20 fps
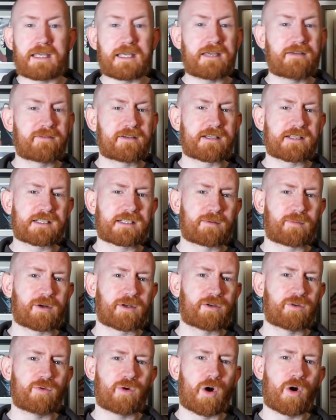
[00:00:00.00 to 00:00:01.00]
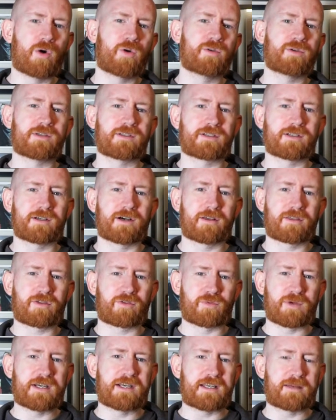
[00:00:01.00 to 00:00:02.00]
Even as someone who owns a
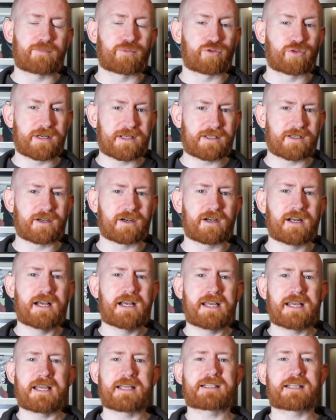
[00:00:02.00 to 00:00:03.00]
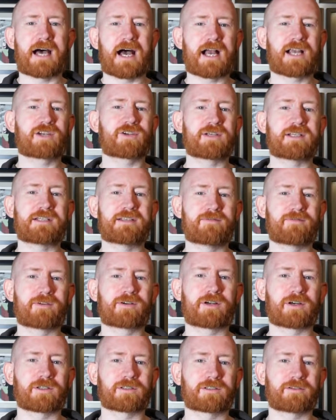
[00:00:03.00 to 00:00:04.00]
3D printer, it's actually
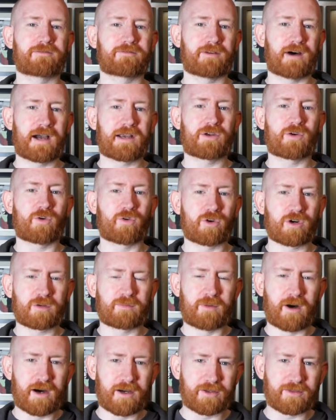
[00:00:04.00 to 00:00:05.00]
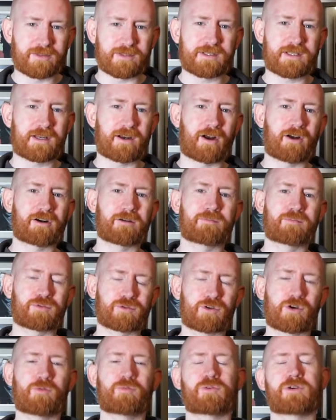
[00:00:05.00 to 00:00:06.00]
difficult to find orc models that are
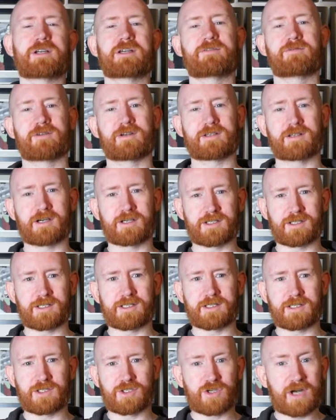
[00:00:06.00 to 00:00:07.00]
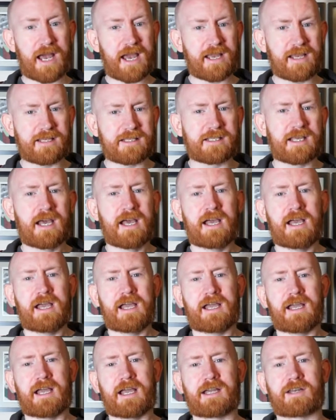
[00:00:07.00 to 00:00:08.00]
appropriate for Dungeons & Dragons
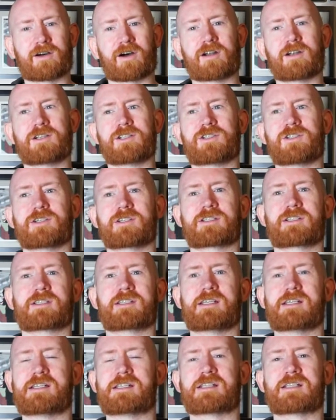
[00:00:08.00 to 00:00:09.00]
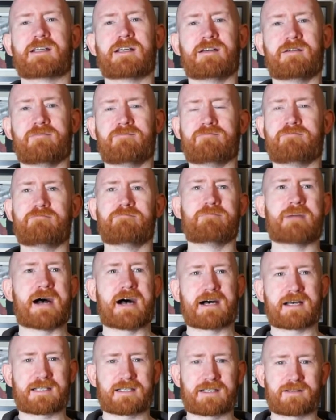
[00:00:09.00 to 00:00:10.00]
and aren't just these
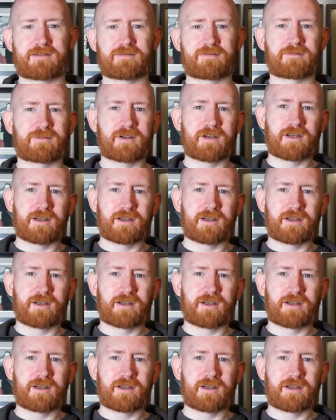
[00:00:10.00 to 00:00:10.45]
massive